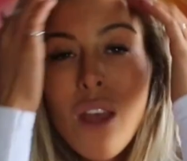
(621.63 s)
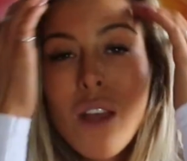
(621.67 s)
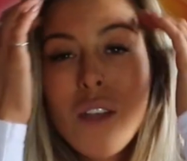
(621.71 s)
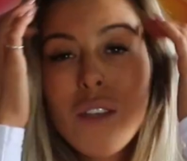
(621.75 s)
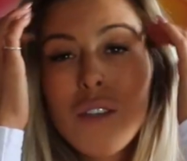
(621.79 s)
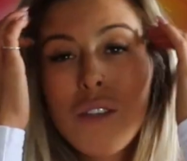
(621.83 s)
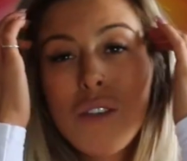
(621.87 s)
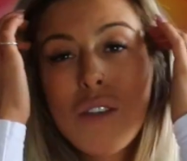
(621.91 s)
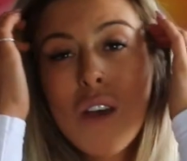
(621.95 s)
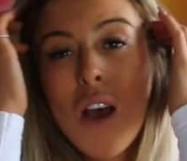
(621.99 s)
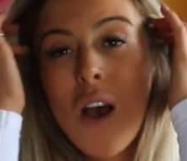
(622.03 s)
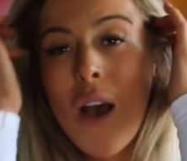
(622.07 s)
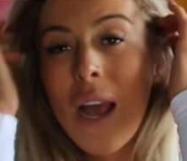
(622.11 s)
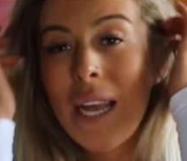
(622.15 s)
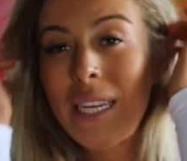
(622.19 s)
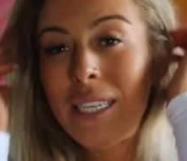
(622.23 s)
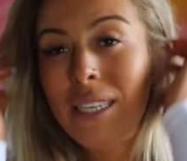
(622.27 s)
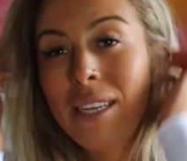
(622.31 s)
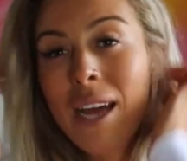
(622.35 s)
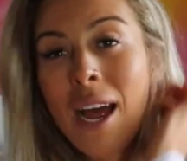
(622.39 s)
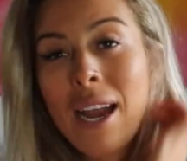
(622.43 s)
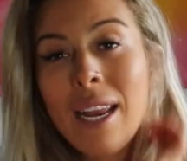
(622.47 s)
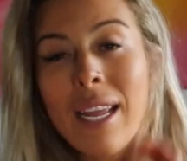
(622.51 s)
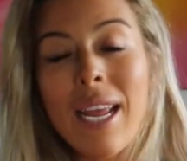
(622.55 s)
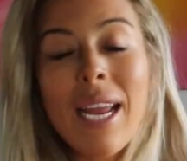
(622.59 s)
So I
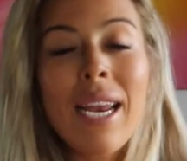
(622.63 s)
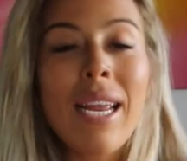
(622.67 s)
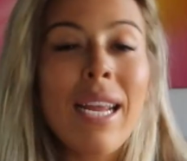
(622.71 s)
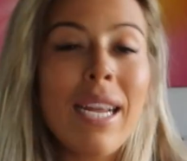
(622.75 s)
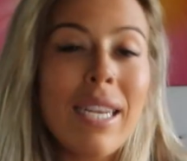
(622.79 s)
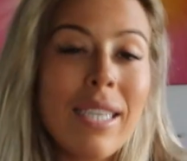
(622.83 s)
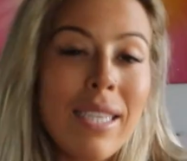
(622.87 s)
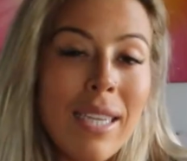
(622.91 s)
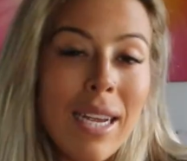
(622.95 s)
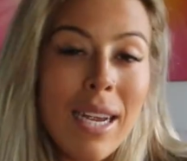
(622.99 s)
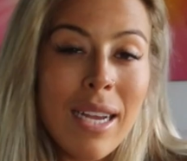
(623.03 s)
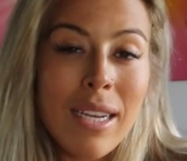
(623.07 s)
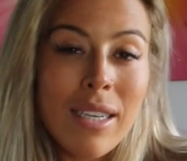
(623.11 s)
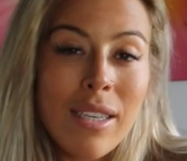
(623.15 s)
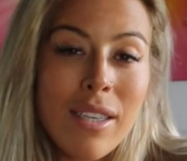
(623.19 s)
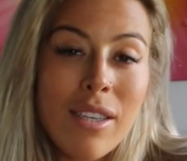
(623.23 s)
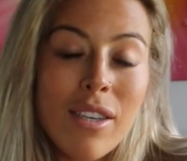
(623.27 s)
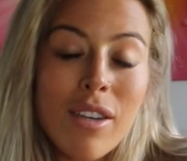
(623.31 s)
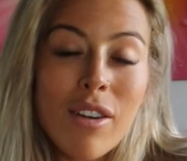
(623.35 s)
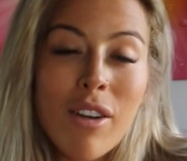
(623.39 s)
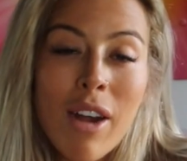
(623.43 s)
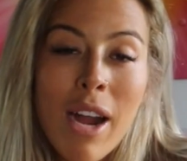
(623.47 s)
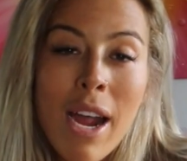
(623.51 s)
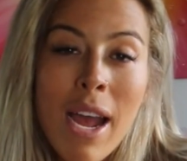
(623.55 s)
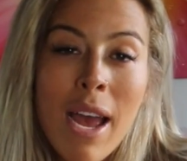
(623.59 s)
started getting into
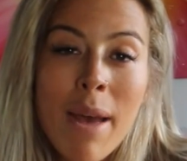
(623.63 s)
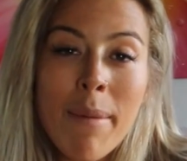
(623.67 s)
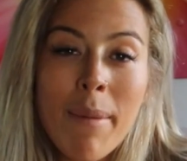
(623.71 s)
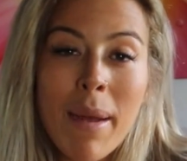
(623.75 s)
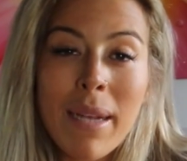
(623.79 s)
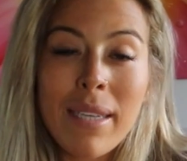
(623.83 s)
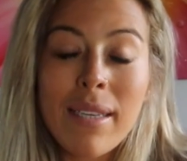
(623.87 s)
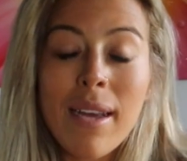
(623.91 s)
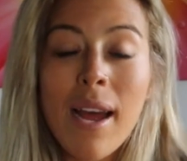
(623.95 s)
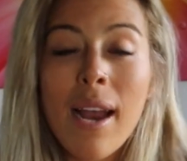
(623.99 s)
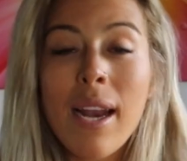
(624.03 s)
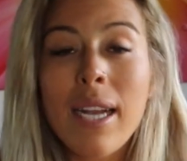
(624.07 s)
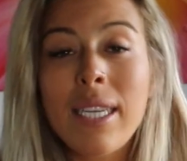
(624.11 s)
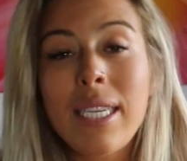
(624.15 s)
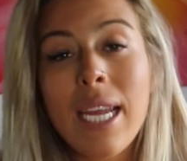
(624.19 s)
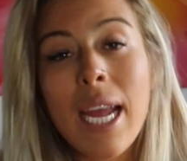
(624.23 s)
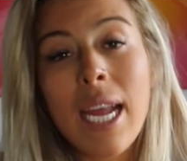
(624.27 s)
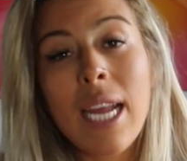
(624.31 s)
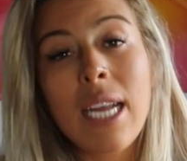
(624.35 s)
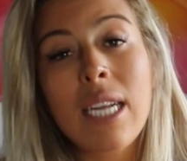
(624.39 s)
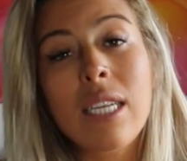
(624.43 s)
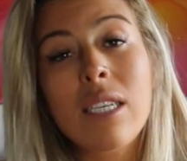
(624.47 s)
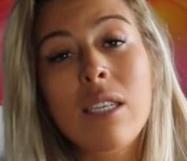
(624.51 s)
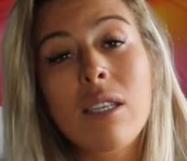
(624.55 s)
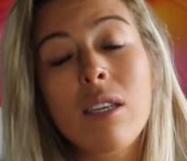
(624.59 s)
Instagram, I started
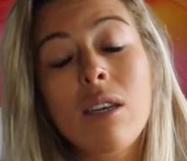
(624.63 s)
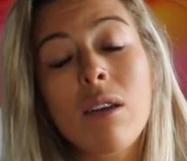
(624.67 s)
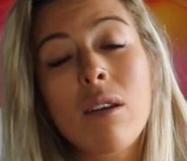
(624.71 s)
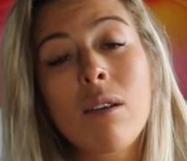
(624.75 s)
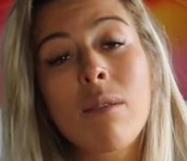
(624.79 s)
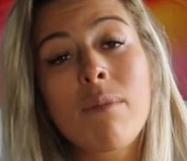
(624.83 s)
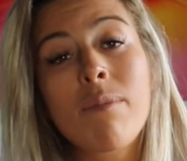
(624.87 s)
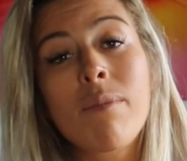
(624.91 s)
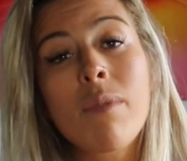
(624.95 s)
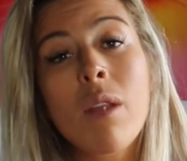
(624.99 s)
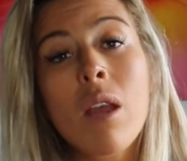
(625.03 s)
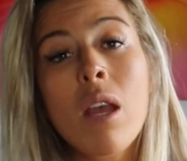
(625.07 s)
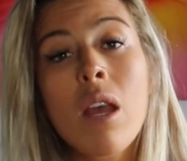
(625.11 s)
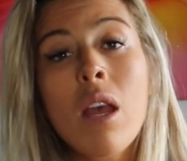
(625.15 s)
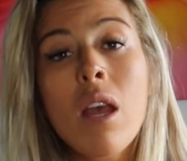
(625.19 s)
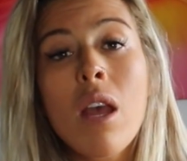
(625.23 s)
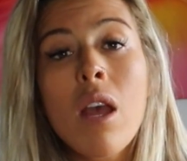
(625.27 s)
taking some